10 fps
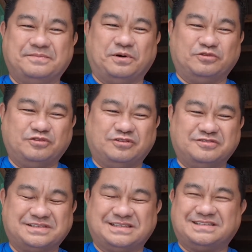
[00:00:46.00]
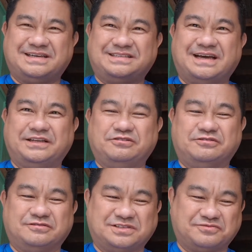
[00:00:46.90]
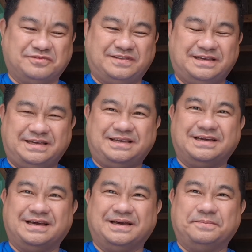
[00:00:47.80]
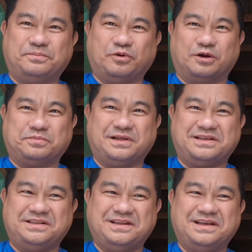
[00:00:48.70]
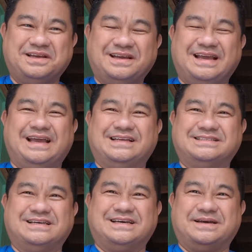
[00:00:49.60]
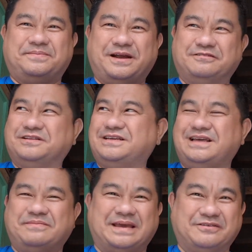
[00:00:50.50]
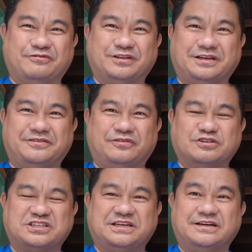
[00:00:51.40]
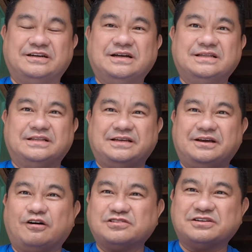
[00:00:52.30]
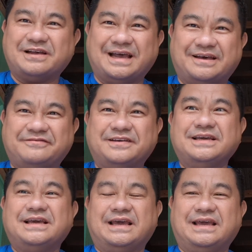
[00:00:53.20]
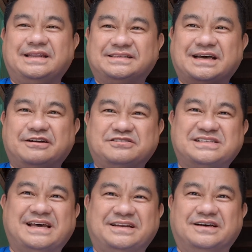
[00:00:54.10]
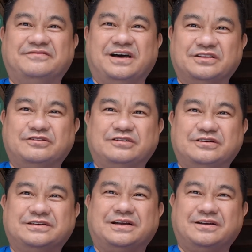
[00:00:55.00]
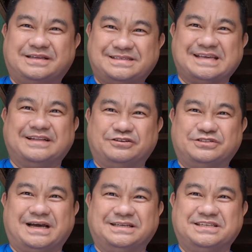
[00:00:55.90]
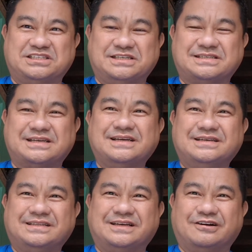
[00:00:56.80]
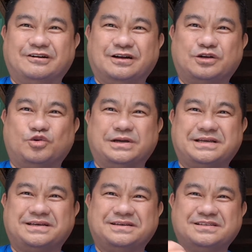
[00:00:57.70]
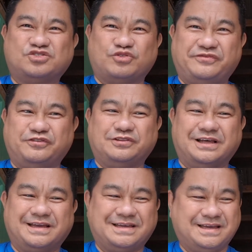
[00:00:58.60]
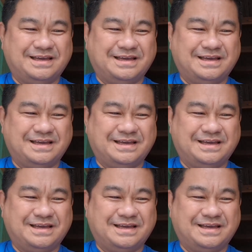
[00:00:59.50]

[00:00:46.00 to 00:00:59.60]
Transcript: Boat noodles is the Thai noodles with the pork blood, and apparently they make a really good version here. They also have an entire set of other standard Thai dishes that are quick street food like,